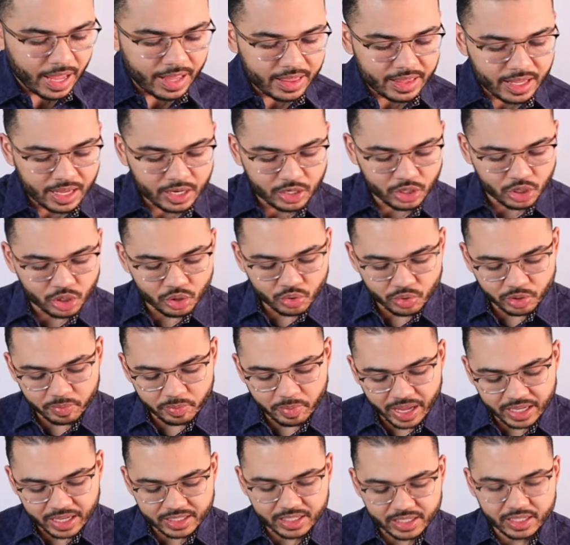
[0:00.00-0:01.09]
and then you would
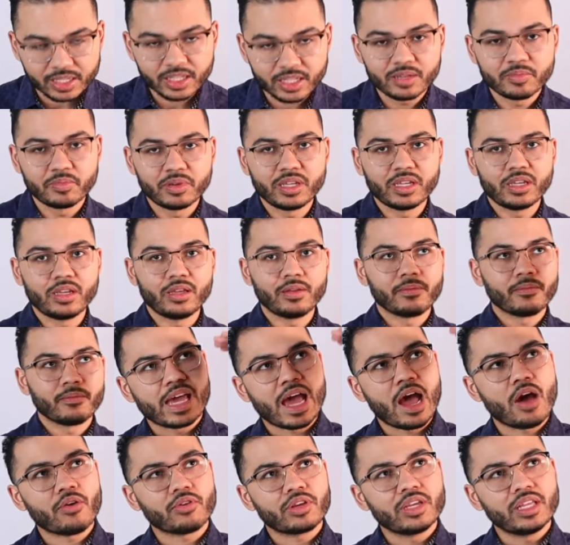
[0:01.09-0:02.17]
basically be
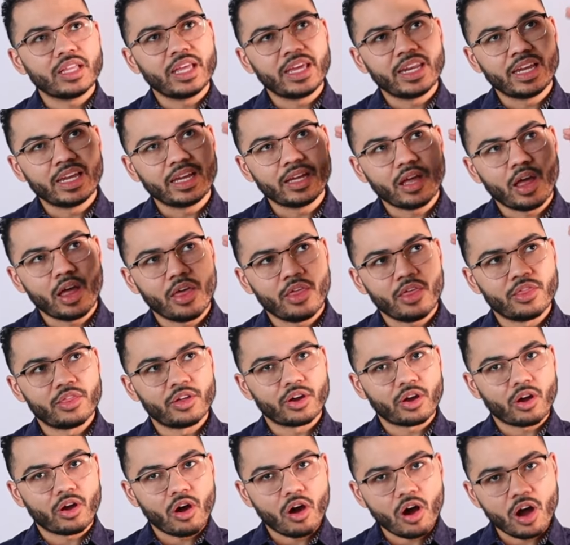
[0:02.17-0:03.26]
calculating the
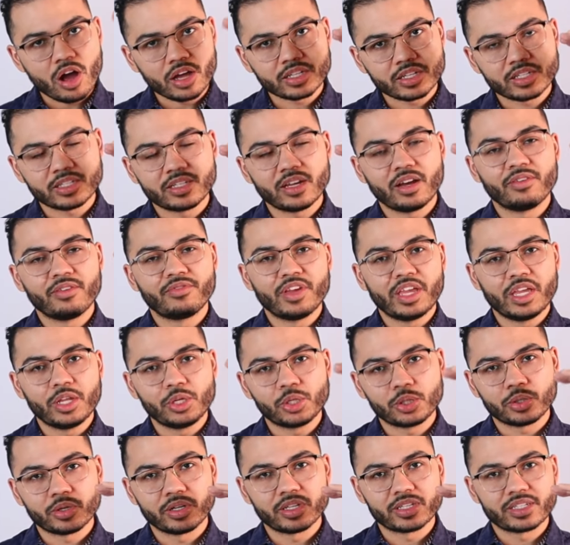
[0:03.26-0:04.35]
cost of
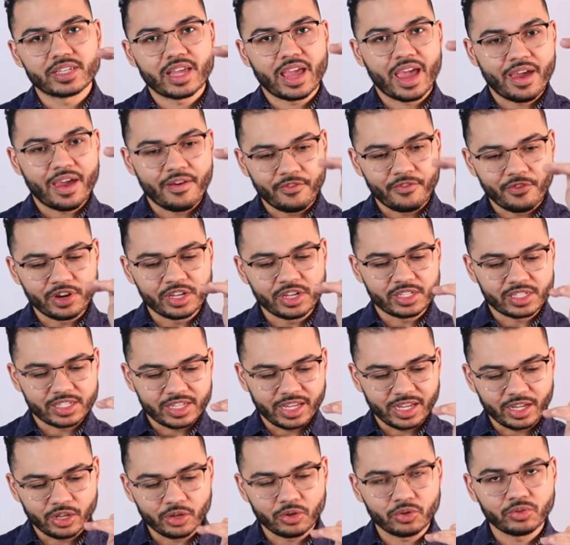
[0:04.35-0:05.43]
interest every
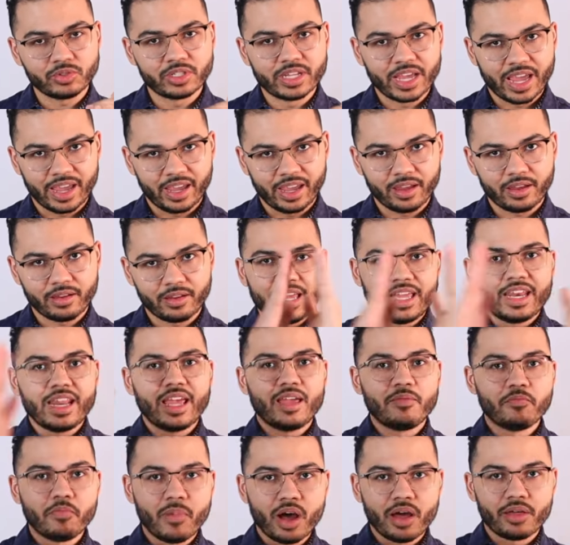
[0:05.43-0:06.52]
single day in
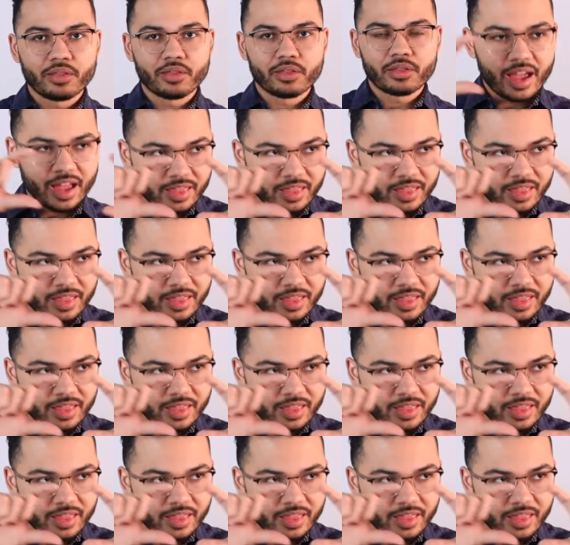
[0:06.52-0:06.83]
a month,